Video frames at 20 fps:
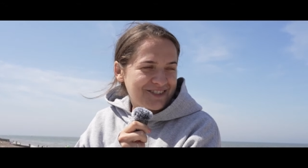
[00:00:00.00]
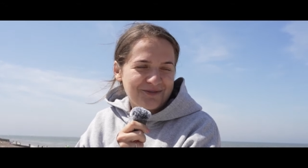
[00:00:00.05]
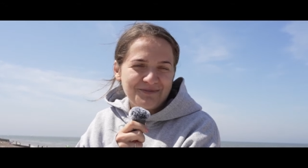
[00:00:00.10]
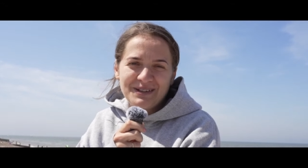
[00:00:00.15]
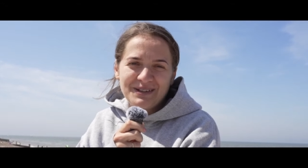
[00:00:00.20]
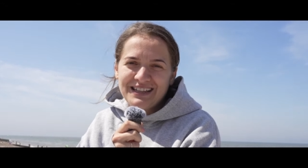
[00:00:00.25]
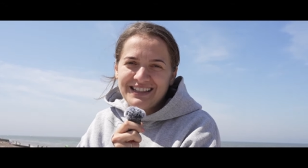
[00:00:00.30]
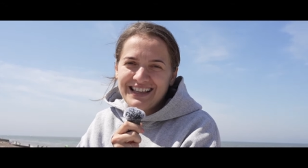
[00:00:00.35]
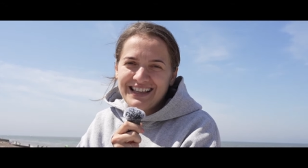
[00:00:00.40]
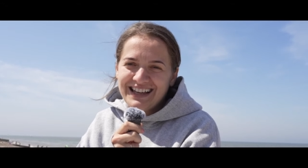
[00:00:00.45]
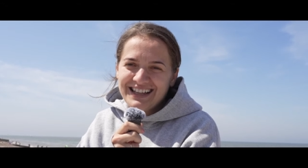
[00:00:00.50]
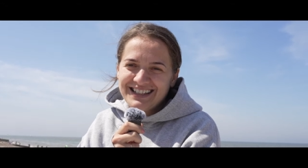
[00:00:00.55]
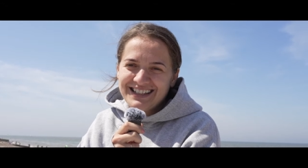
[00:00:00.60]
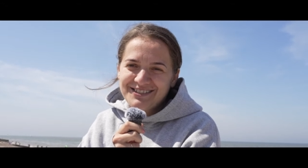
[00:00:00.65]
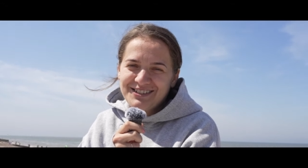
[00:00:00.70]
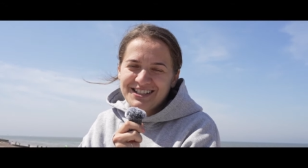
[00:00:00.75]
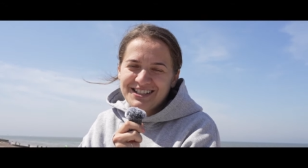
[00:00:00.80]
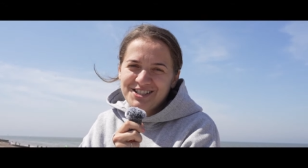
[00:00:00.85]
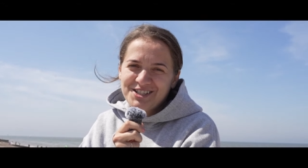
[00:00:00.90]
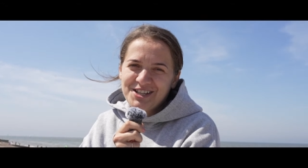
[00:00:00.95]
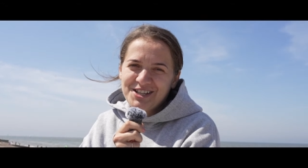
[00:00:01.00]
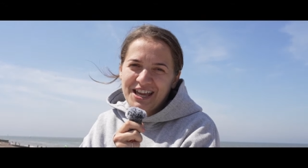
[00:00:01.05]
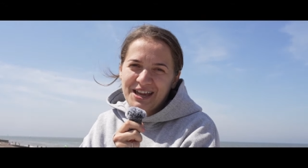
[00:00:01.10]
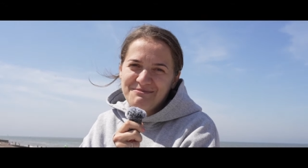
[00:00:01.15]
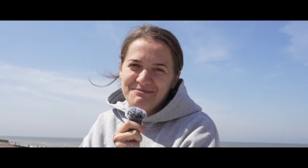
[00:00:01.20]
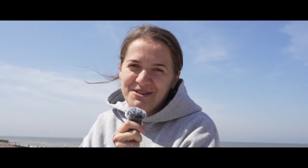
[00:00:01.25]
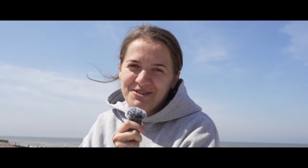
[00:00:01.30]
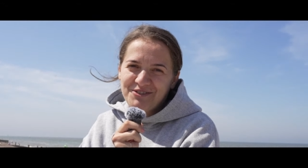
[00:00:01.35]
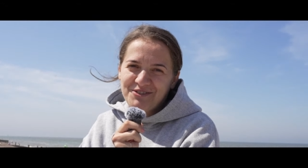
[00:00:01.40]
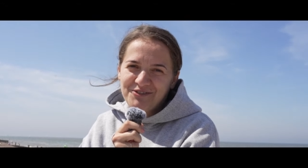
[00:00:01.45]
to me that as she
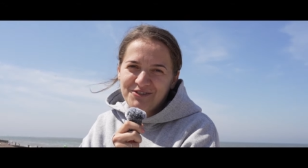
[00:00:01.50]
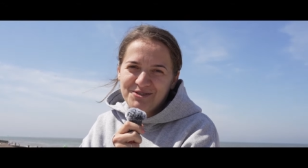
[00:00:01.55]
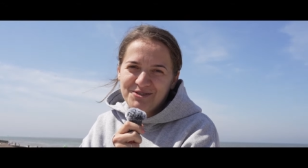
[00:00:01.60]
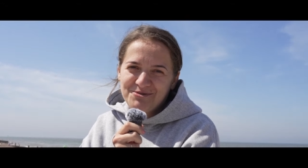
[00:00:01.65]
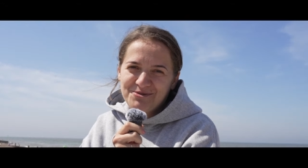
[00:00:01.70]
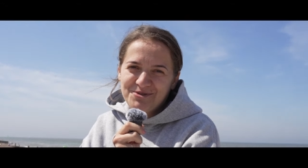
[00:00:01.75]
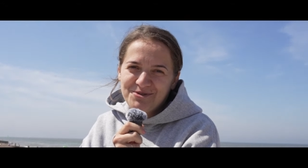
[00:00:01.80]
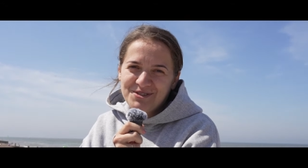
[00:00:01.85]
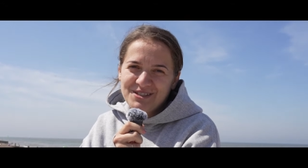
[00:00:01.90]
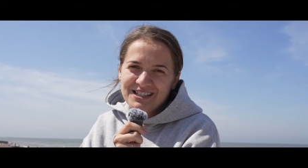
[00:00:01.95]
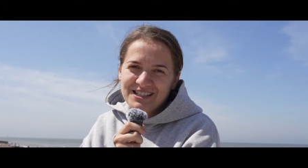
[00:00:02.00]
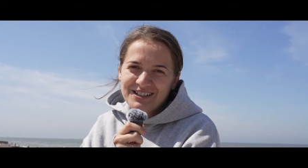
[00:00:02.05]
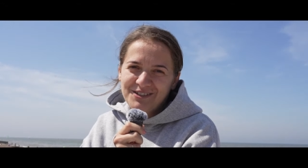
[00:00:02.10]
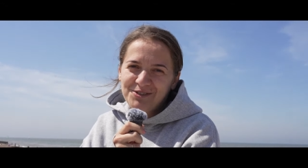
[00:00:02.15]
came out of the water,